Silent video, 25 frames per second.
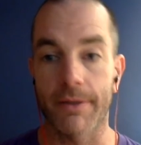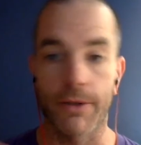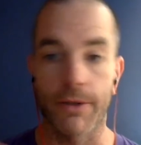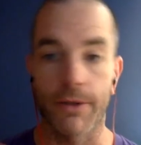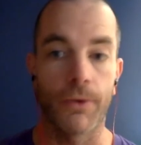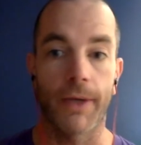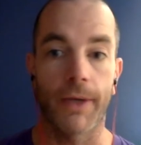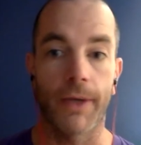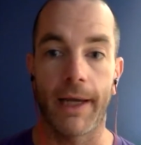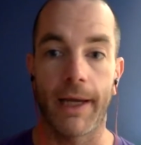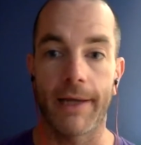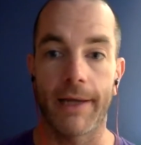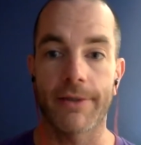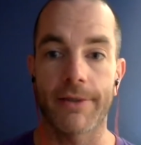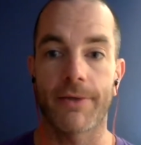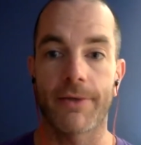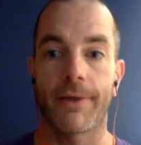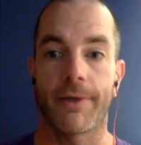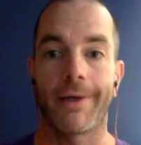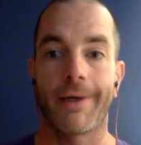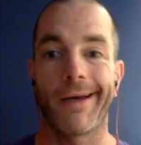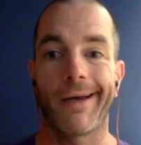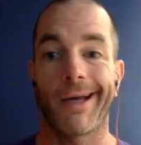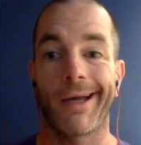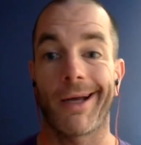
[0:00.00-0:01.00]
okay, so
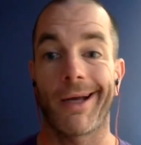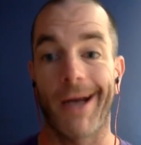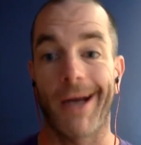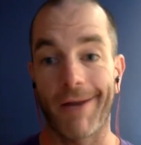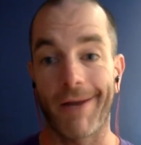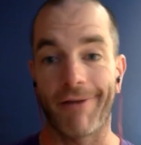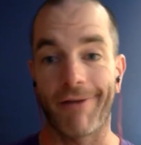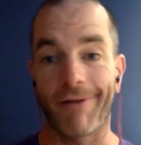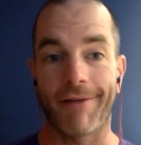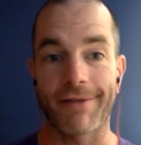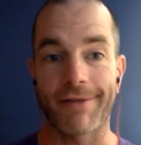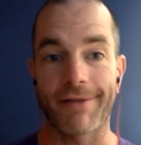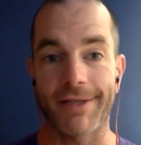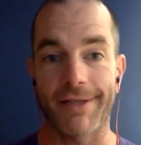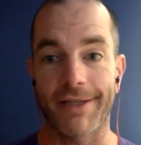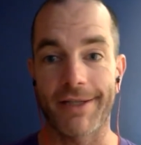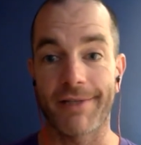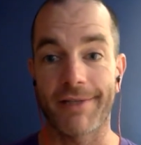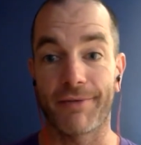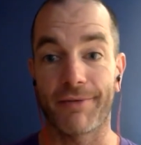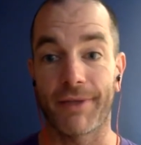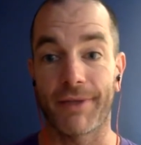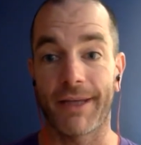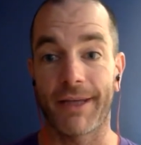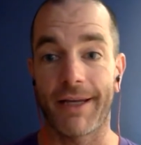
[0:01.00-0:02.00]
I kind of have a sense
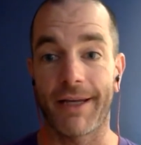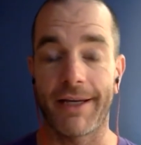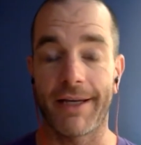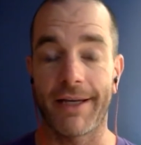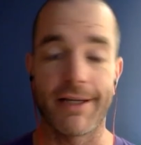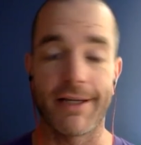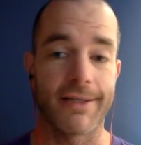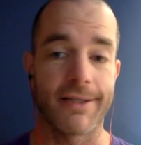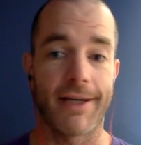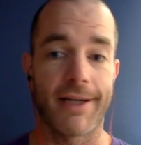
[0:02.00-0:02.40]
of what that is,